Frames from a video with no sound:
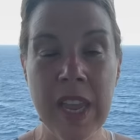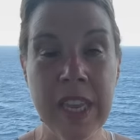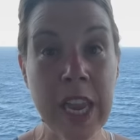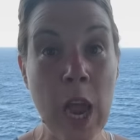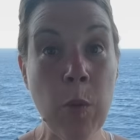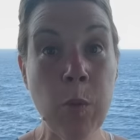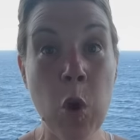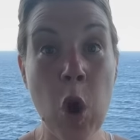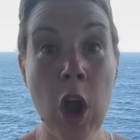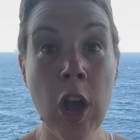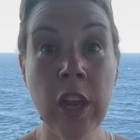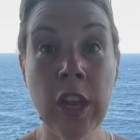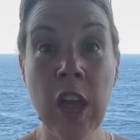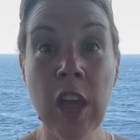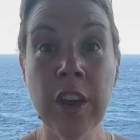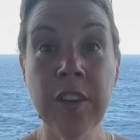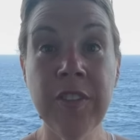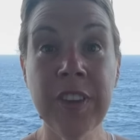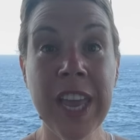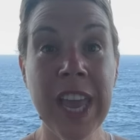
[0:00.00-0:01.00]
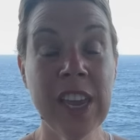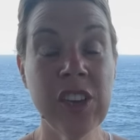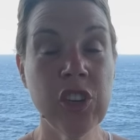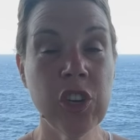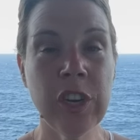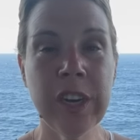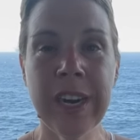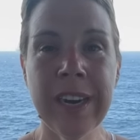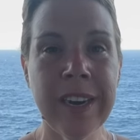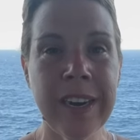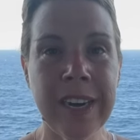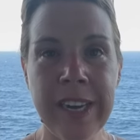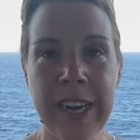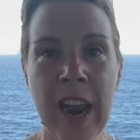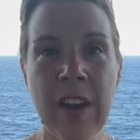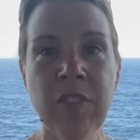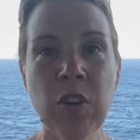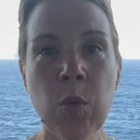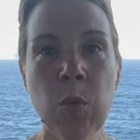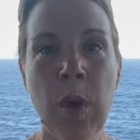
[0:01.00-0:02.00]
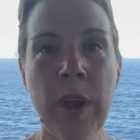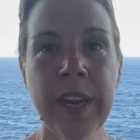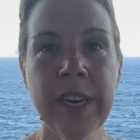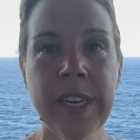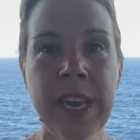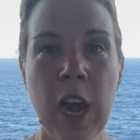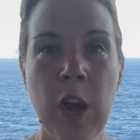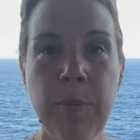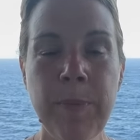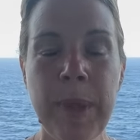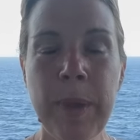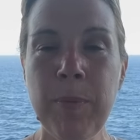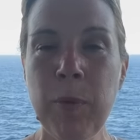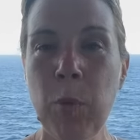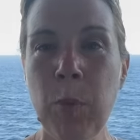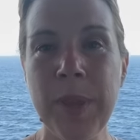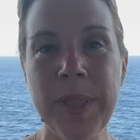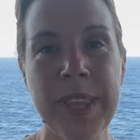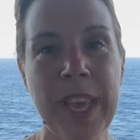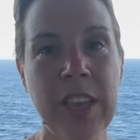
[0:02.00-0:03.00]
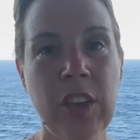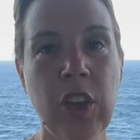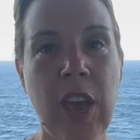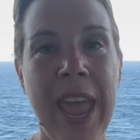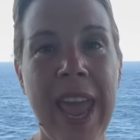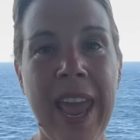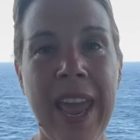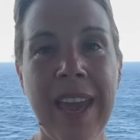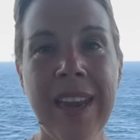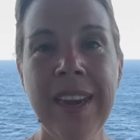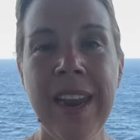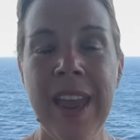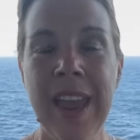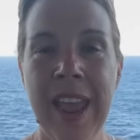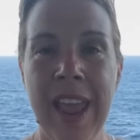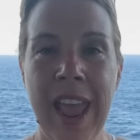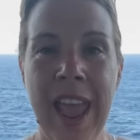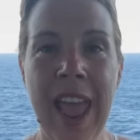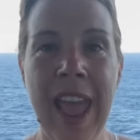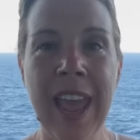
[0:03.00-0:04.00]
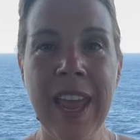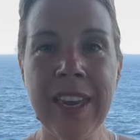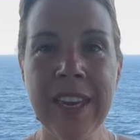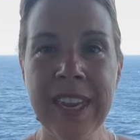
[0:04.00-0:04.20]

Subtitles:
Now we're all on a vacation, and I never want to tell people what they can and